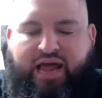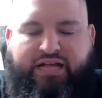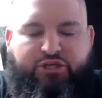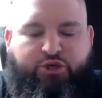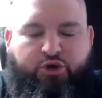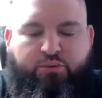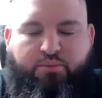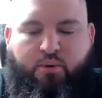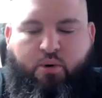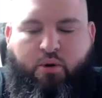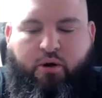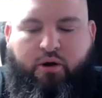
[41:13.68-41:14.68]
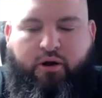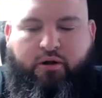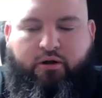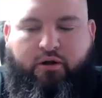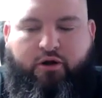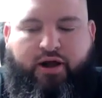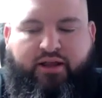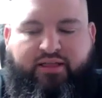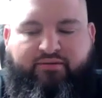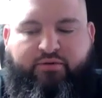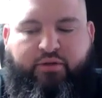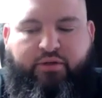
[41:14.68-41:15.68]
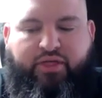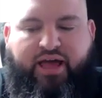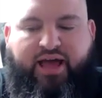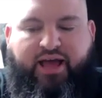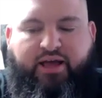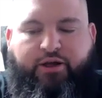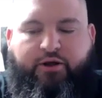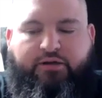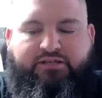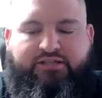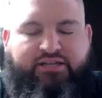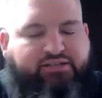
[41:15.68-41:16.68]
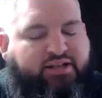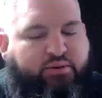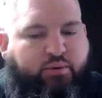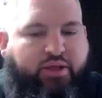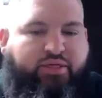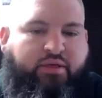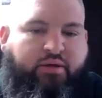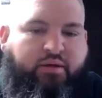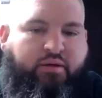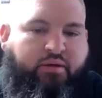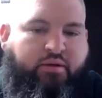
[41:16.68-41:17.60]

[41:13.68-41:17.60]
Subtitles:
age group or grade level that you're assisting with?